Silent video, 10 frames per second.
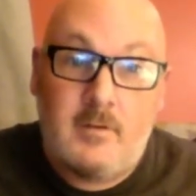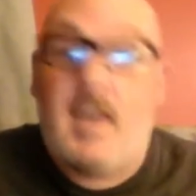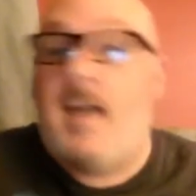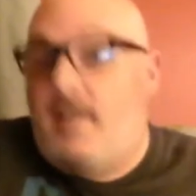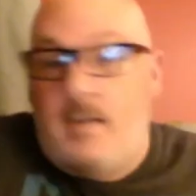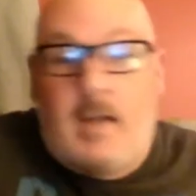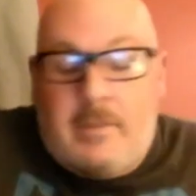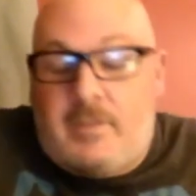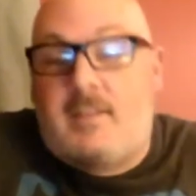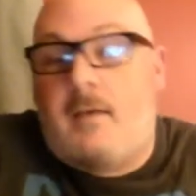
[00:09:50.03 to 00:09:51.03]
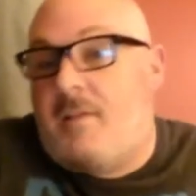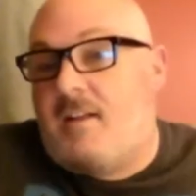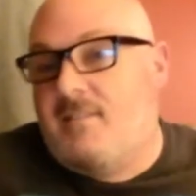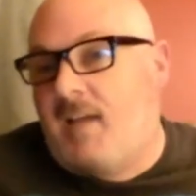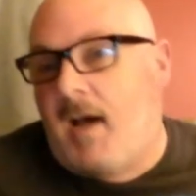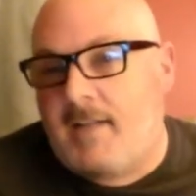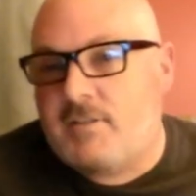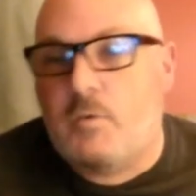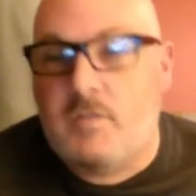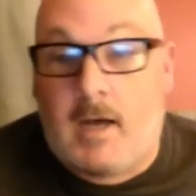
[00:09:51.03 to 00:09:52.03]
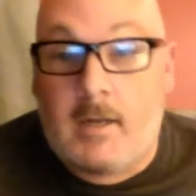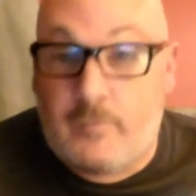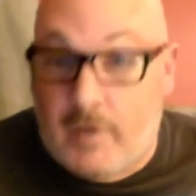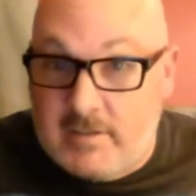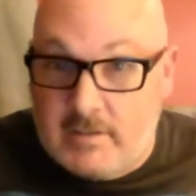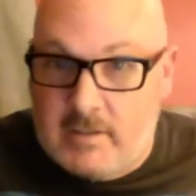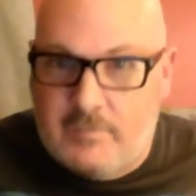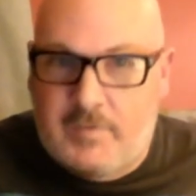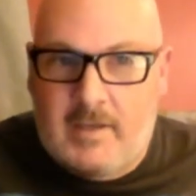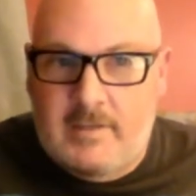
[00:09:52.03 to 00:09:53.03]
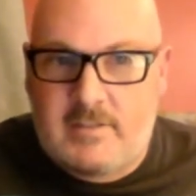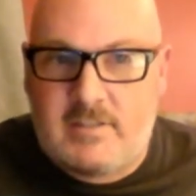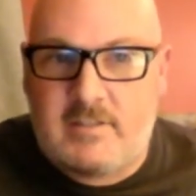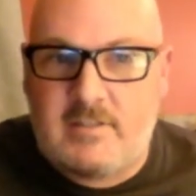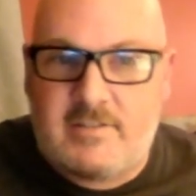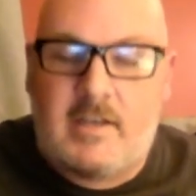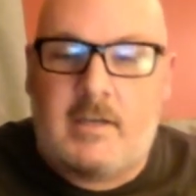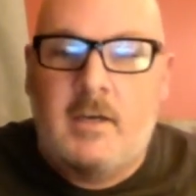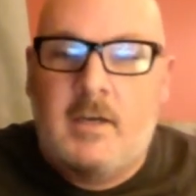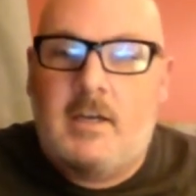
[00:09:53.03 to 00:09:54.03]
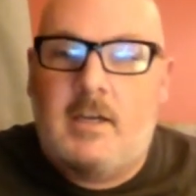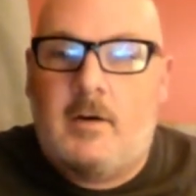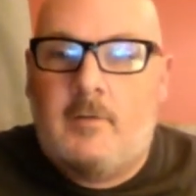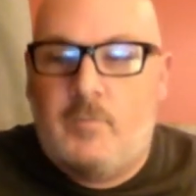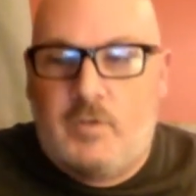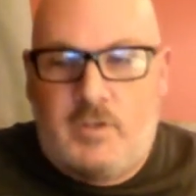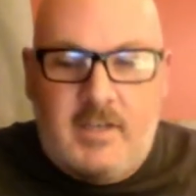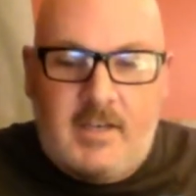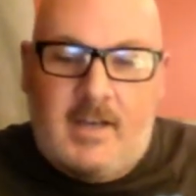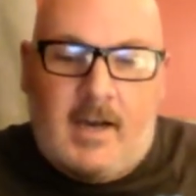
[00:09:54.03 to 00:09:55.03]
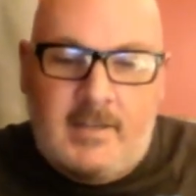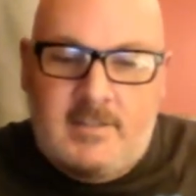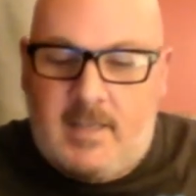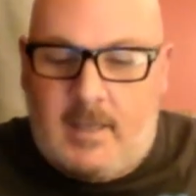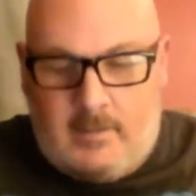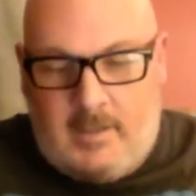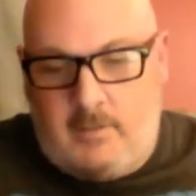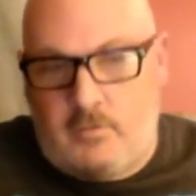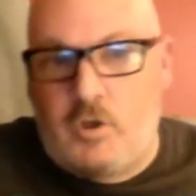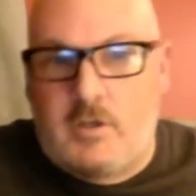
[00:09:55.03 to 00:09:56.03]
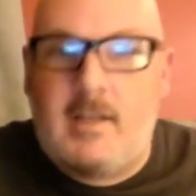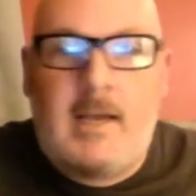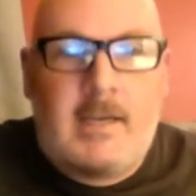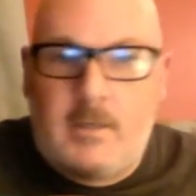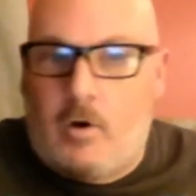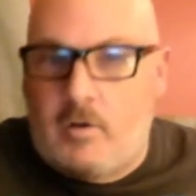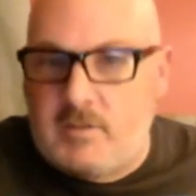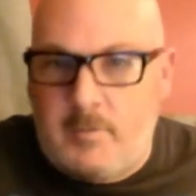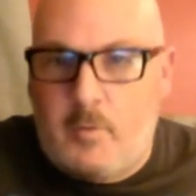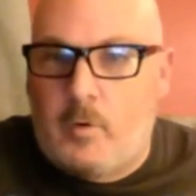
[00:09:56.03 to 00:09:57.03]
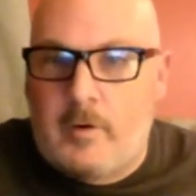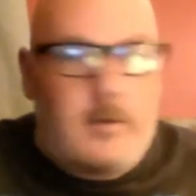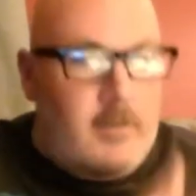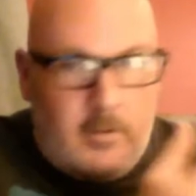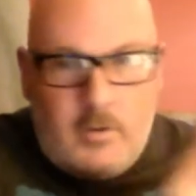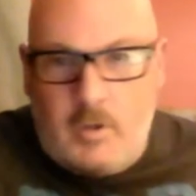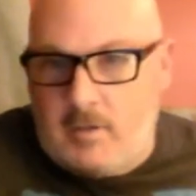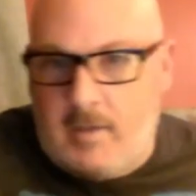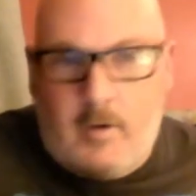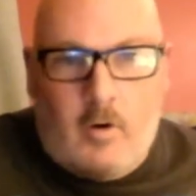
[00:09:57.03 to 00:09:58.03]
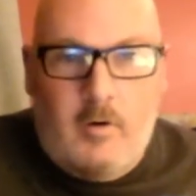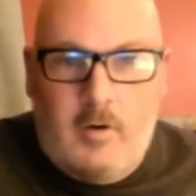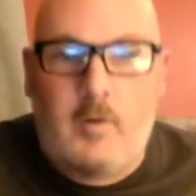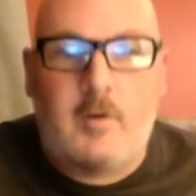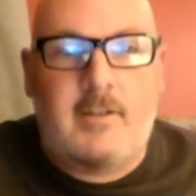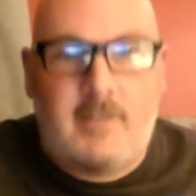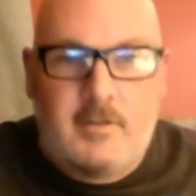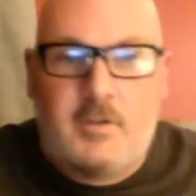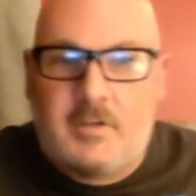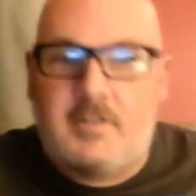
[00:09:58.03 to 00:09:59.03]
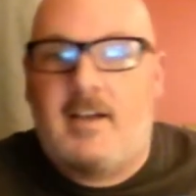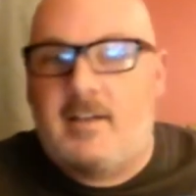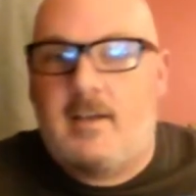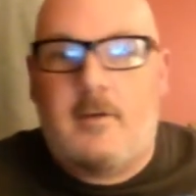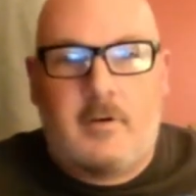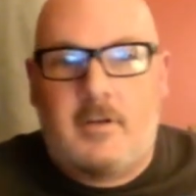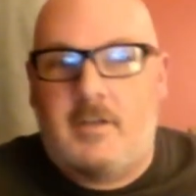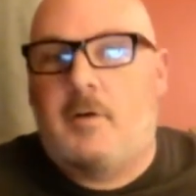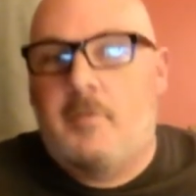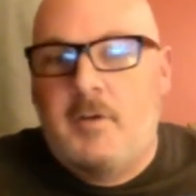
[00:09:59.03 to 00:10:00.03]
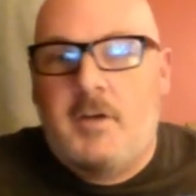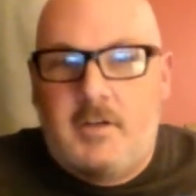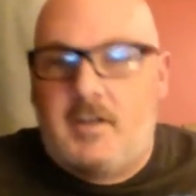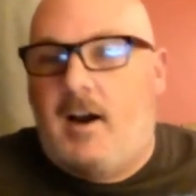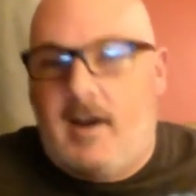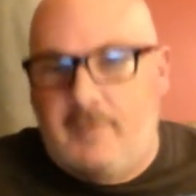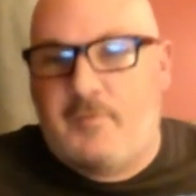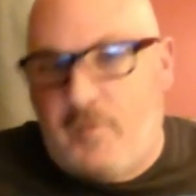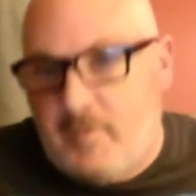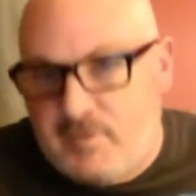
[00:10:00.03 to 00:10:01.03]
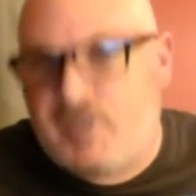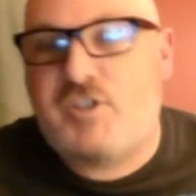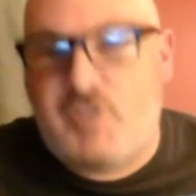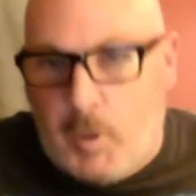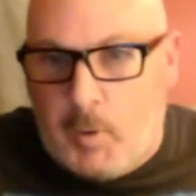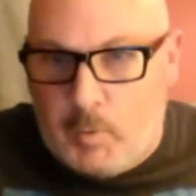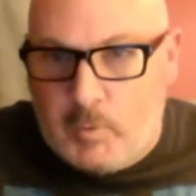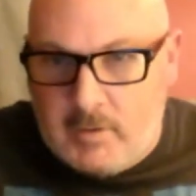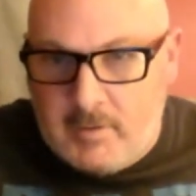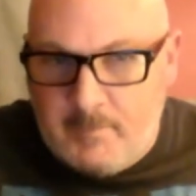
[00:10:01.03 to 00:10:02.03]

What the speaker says: Yeah, yeah, I think that meant a lot to a lot of wrestling fans. Is it's like, you get guys that like look like the Ultimate Warrior, that look like Hulk Hogan, that look like they were, cut from stone.